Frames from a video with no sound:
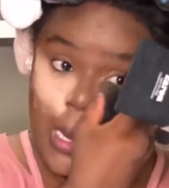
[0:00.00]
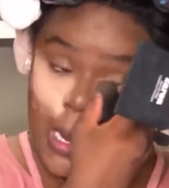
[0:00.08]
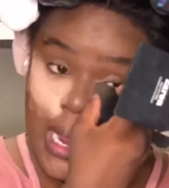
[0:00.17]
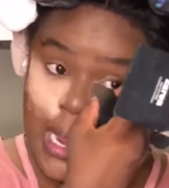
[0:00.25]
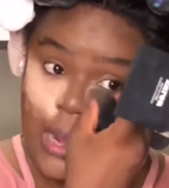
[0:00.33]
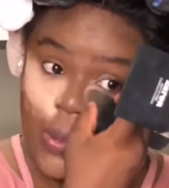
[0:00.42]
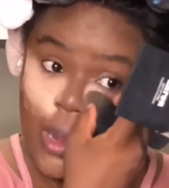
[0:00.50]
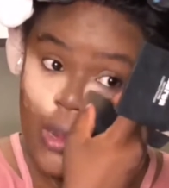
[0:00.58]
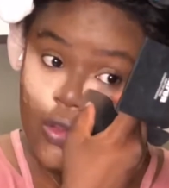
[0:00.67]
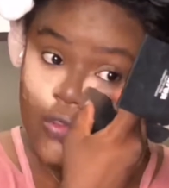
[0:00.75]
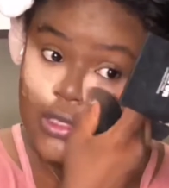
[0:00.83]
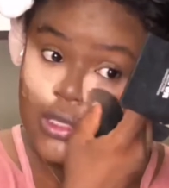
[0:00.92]
and one
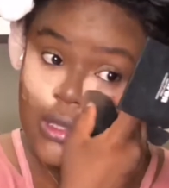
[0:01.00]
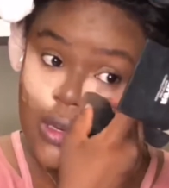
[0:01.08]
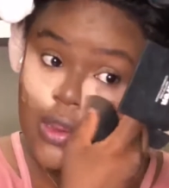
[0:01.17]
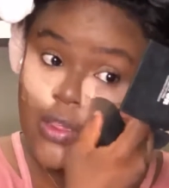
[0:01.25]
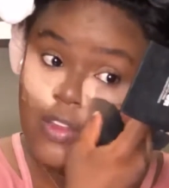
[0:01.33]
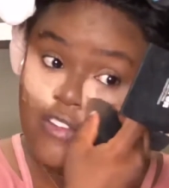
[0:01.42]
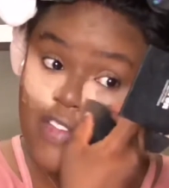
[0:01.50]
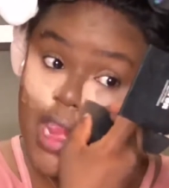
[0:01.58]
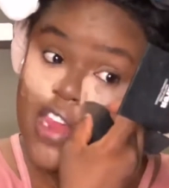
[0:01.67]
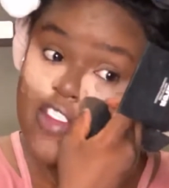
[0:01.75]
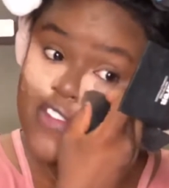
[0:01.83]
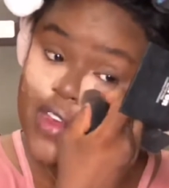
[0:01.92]
of the
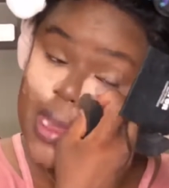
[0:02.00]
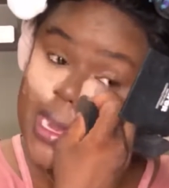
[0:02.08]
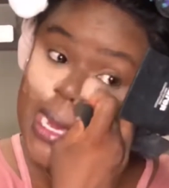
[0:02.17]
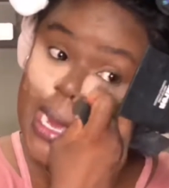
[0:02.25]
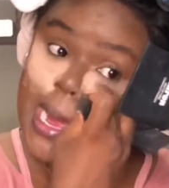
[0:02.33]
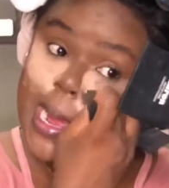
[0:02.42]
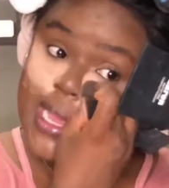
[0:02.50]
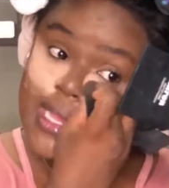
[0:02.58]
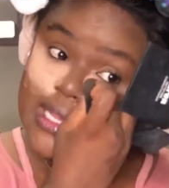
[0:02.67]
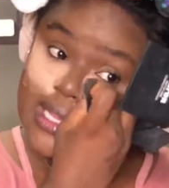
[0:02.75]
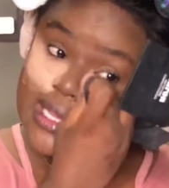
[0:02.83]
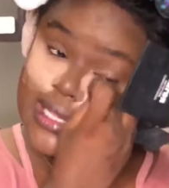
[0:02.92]
very
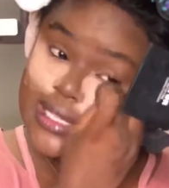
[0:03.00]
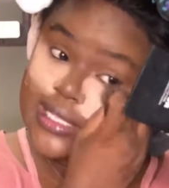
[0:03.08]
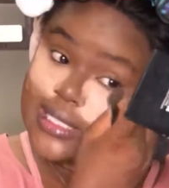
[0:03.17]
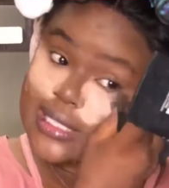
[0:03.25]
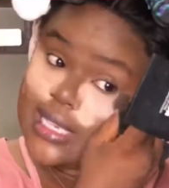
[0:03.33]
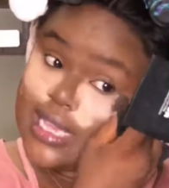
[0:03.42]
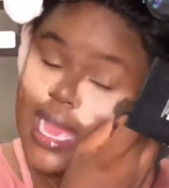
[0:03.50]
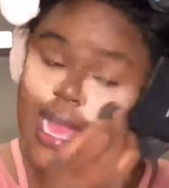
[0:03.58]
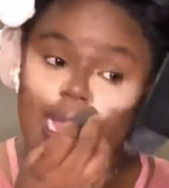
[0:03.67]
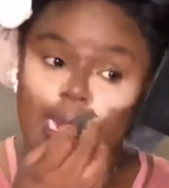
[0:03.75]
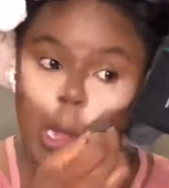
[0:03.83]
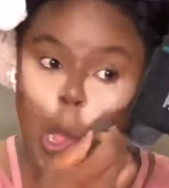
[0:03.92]
easy
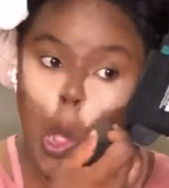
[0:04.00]
and